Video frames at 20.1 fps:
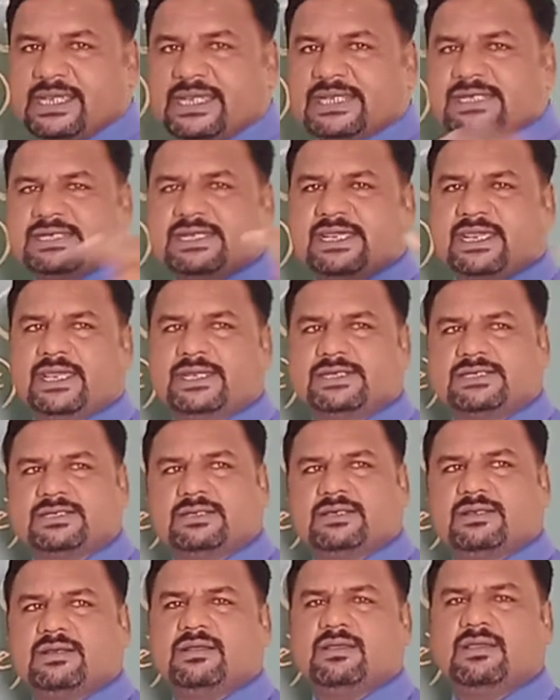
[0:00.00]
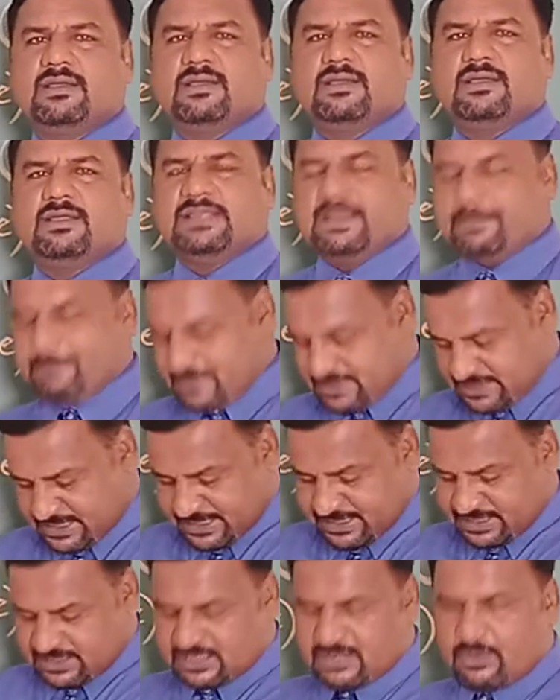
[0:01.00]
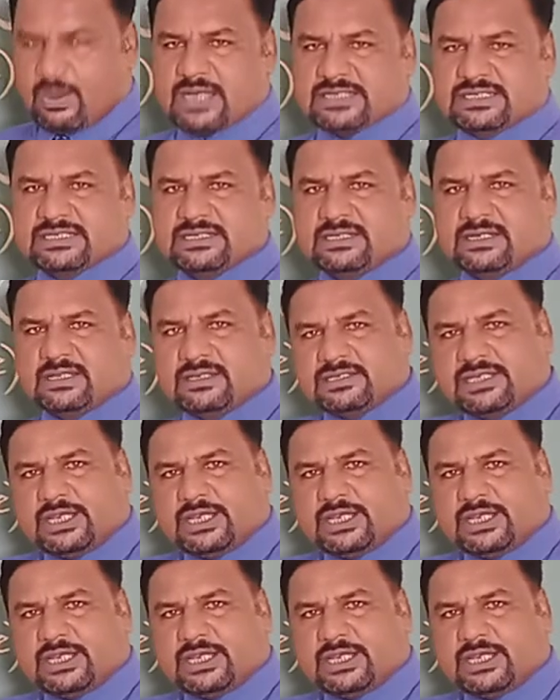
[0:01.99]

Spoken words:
indicator. They present in the water,